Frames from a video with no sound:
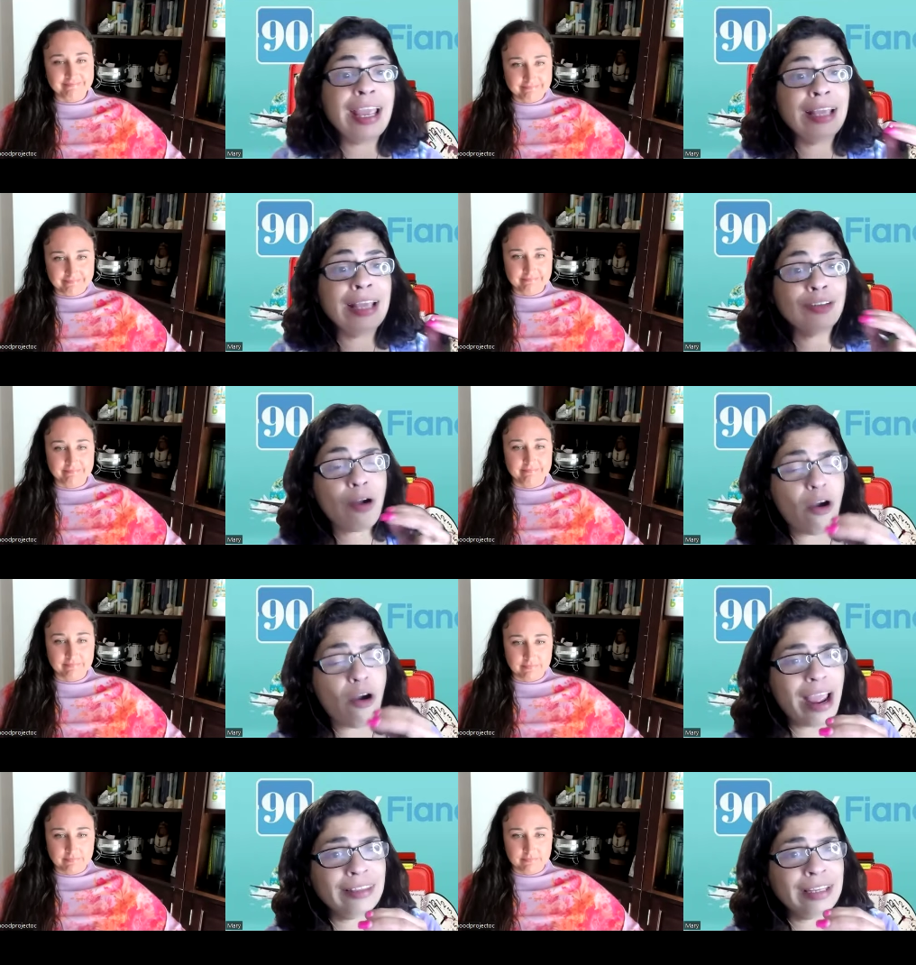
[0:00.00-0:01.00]
Speaker 1: and
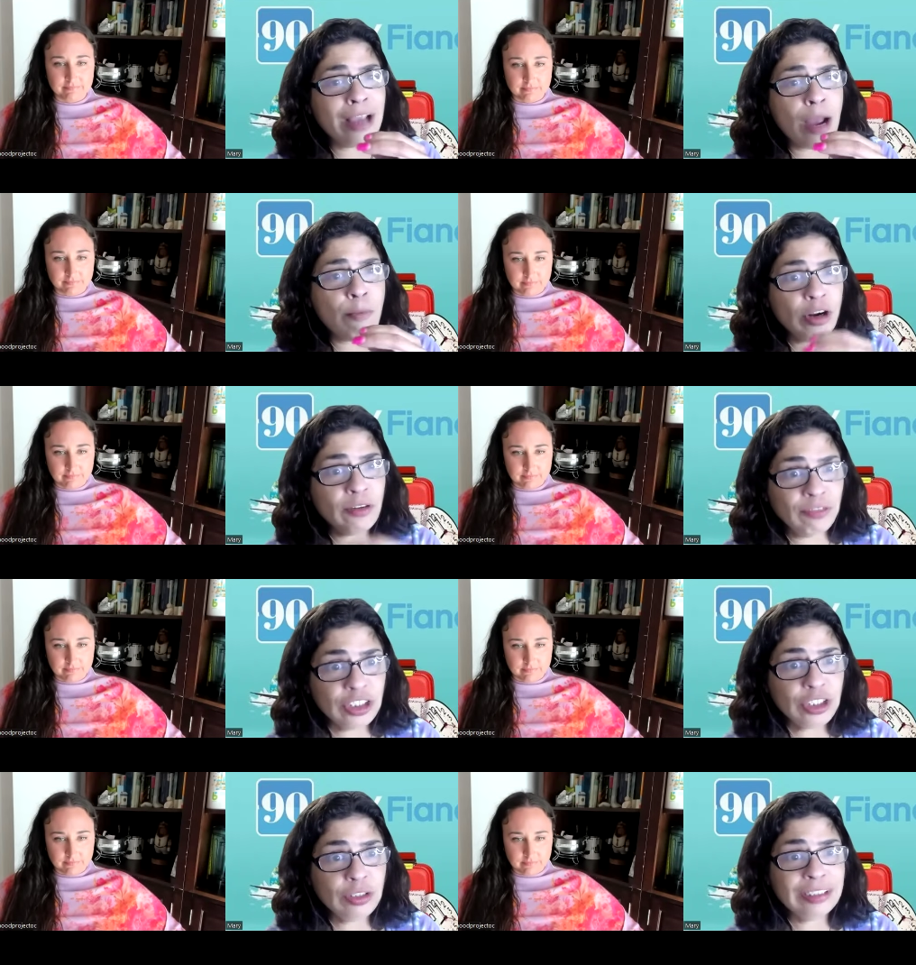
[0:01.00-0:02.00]
and the um,
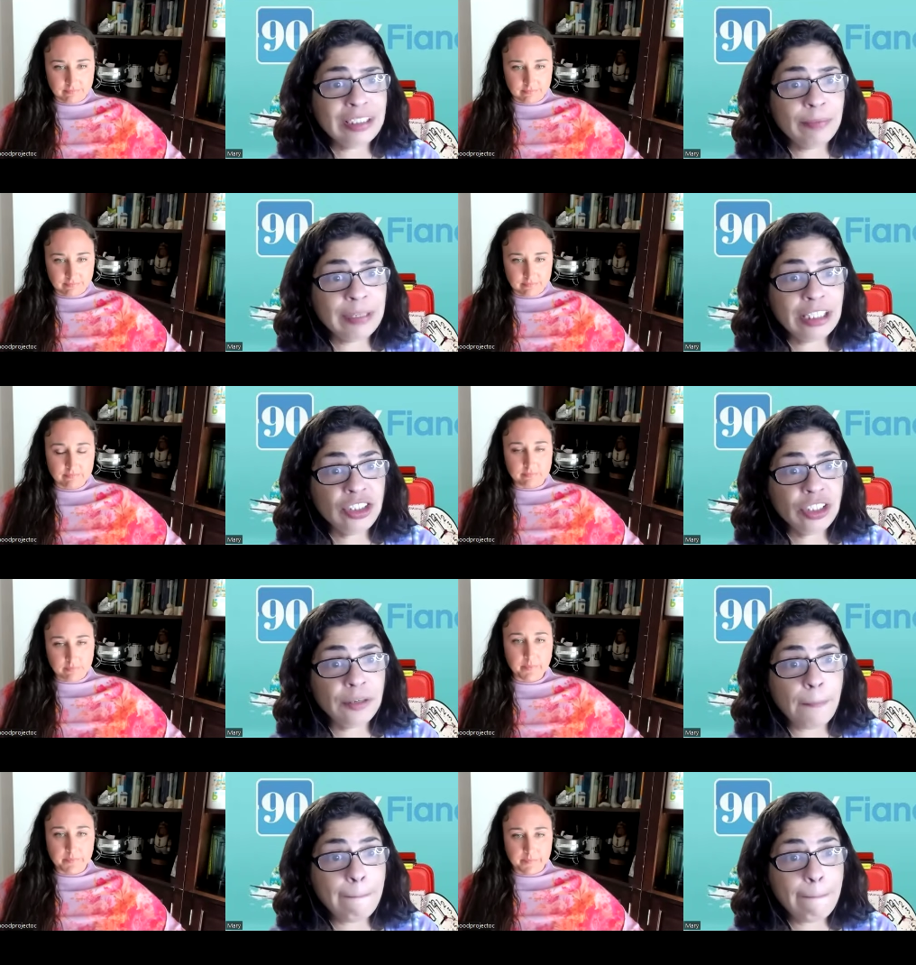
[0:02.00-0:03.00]
artificial
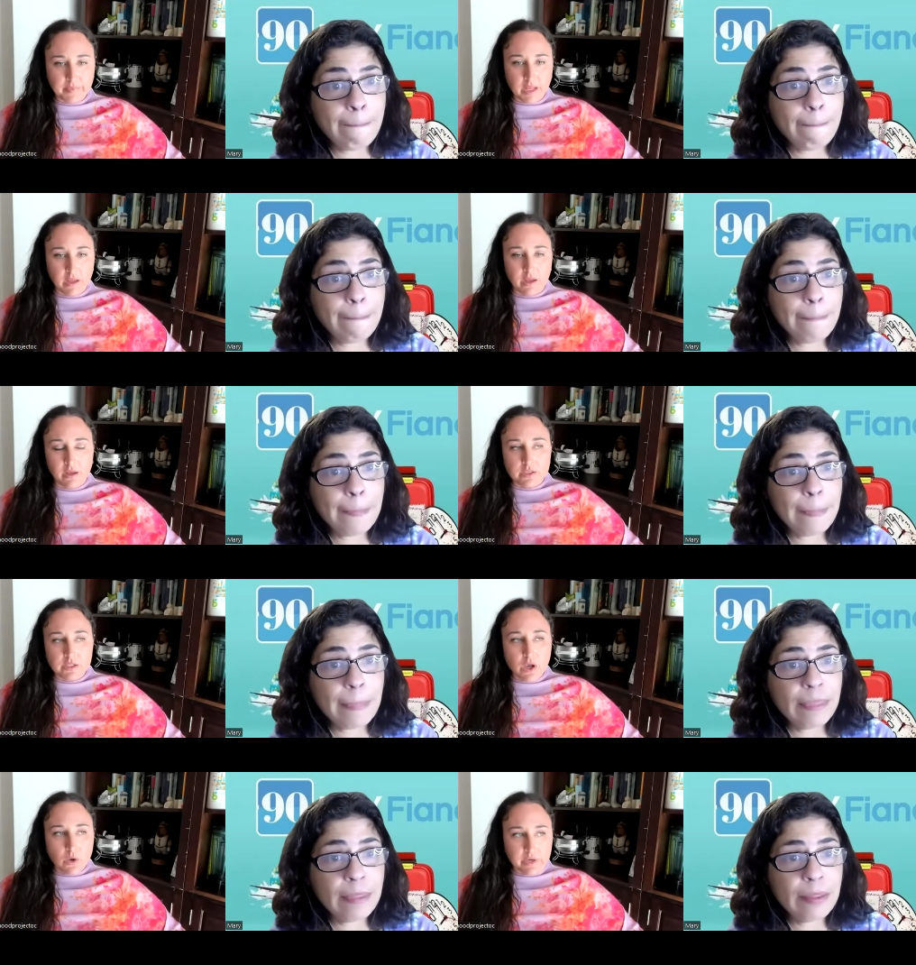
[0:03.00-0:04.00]
insemination?
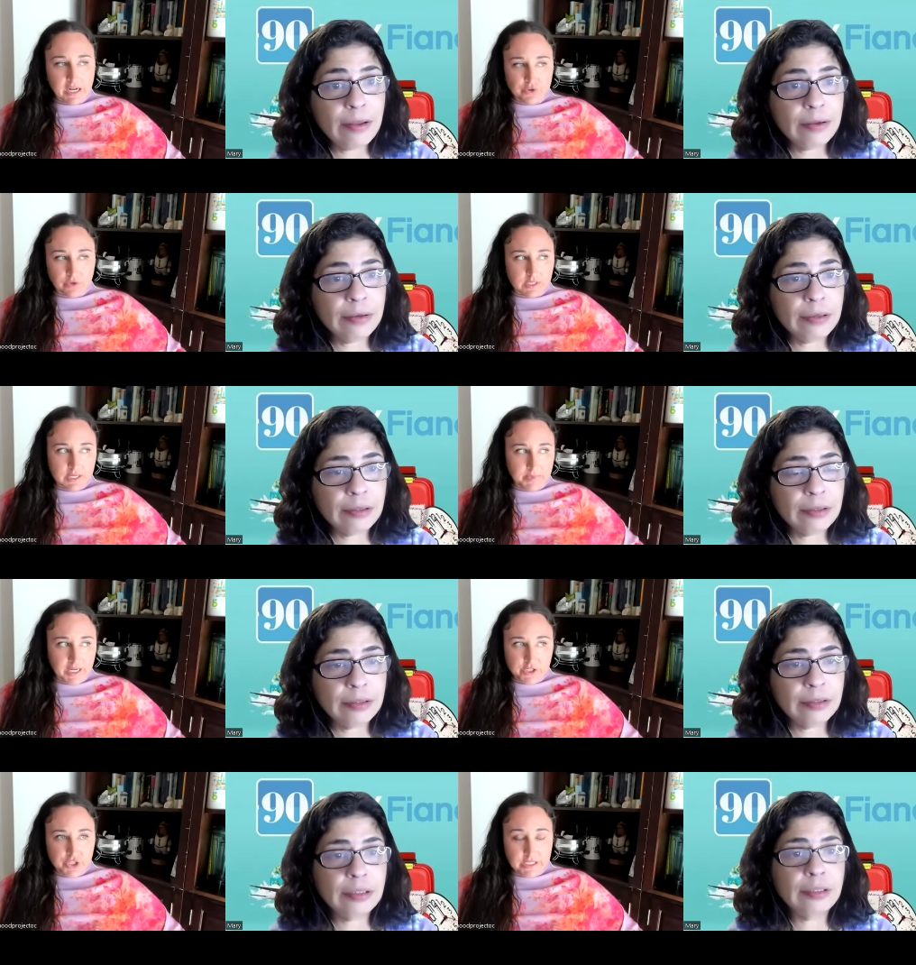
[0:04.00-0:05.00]
Speaker 2: So natural
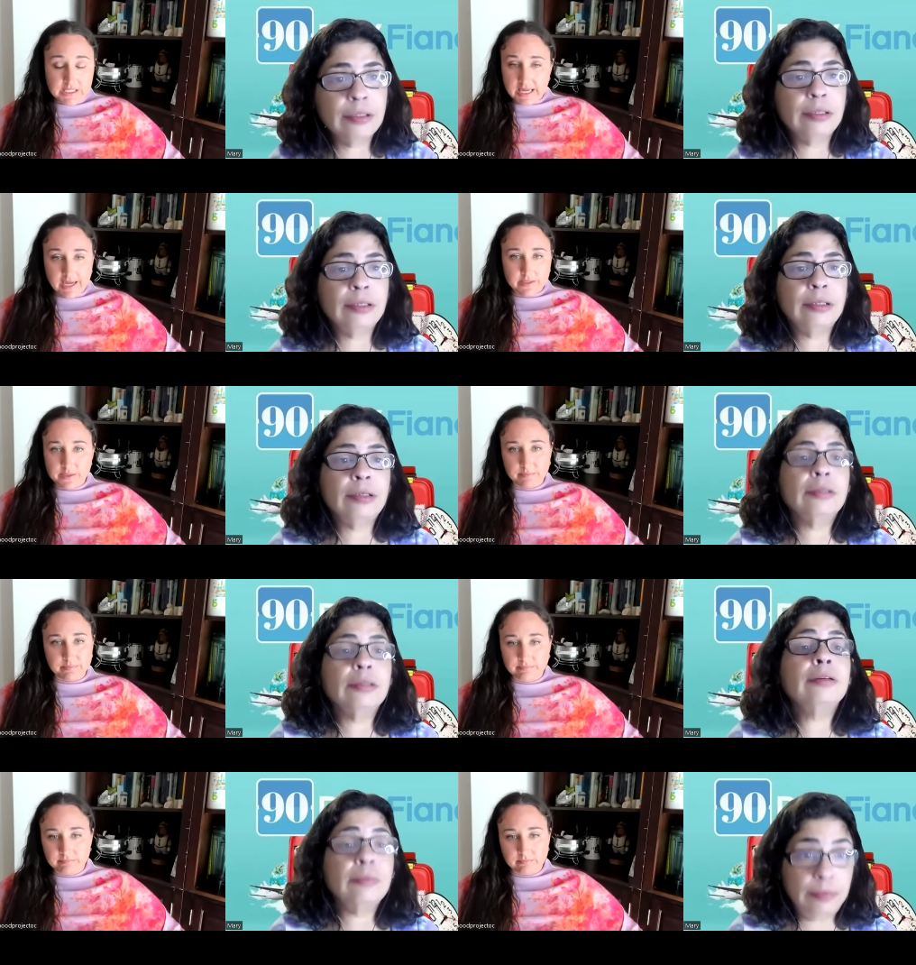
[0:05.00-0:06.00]
insemination is sex.
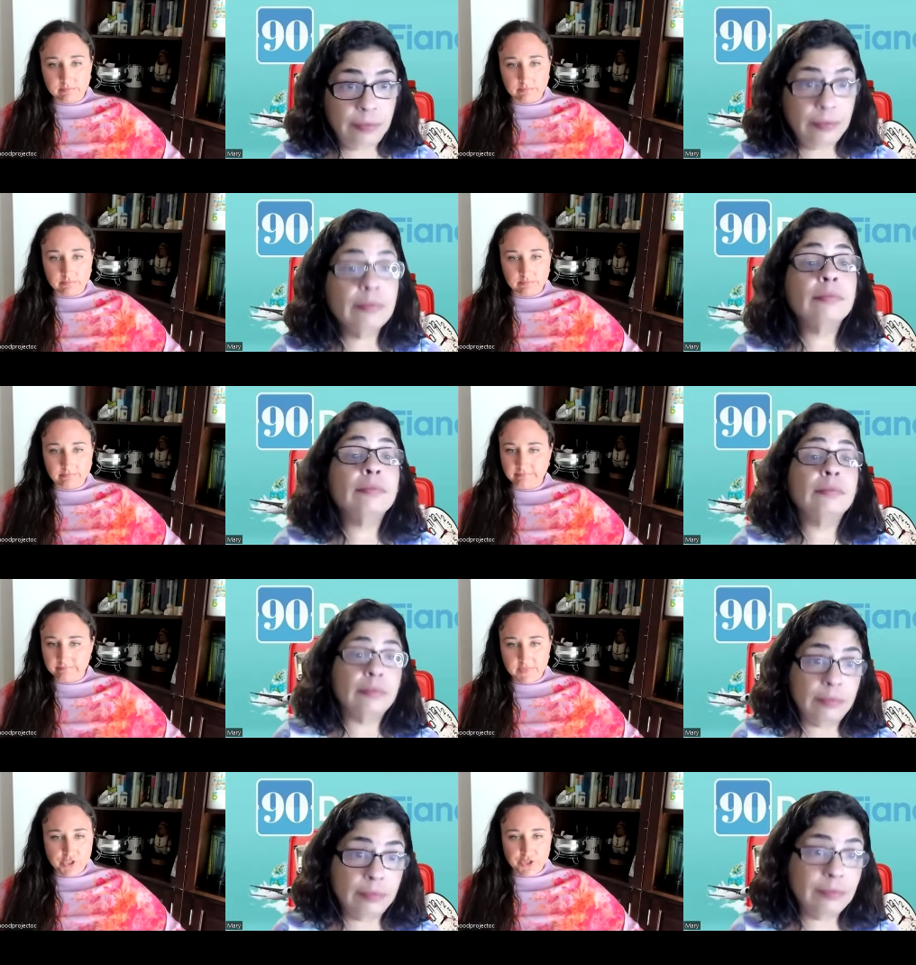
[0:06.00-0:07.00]

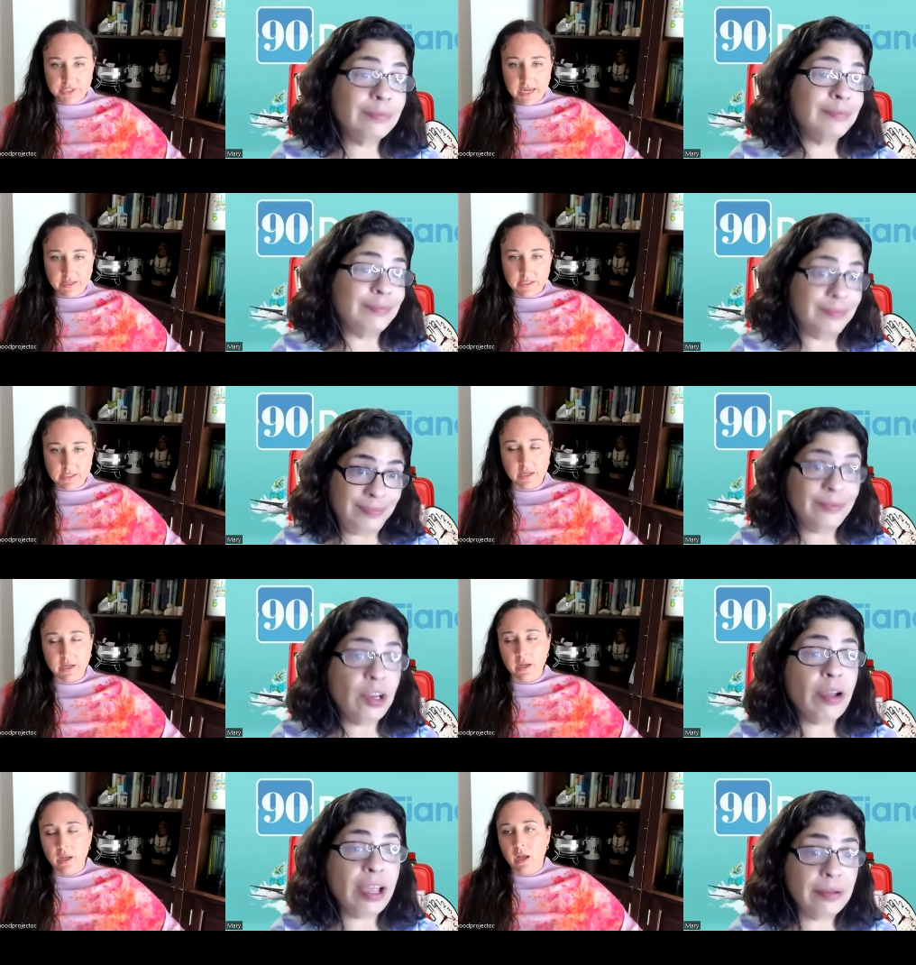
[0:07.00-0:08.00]
It's just sex.
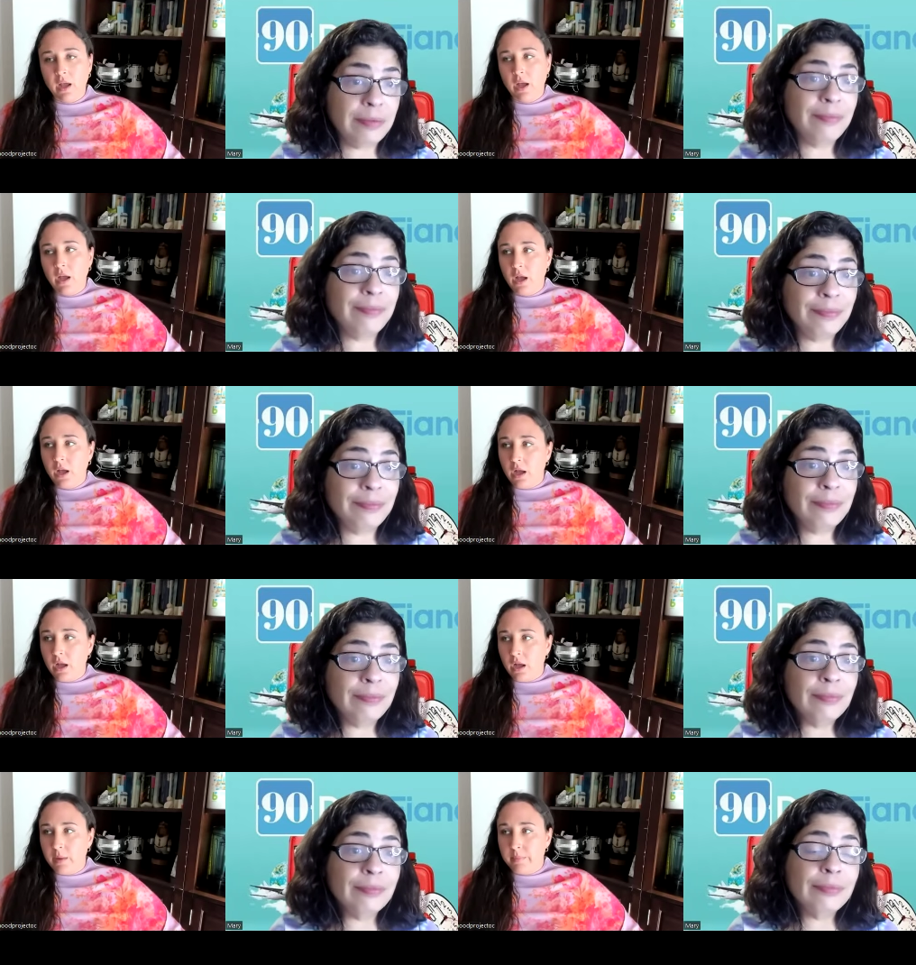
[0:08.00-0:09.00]
Okay.
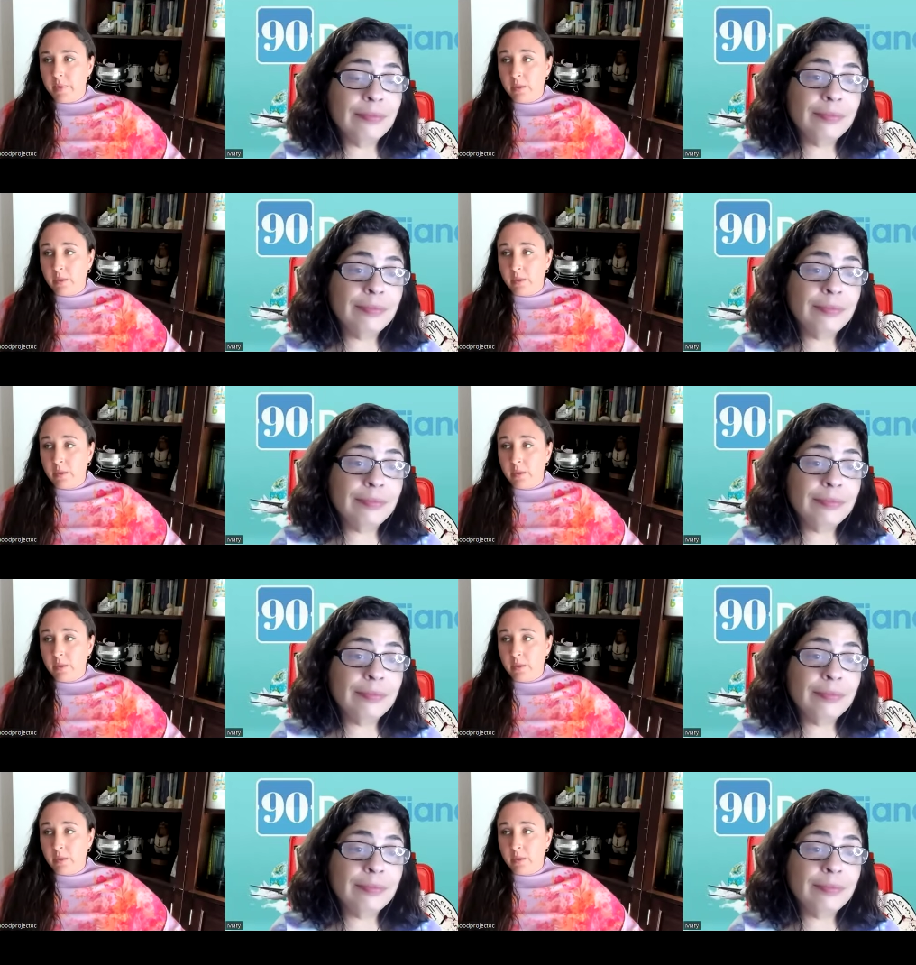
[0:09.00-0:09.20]
Um,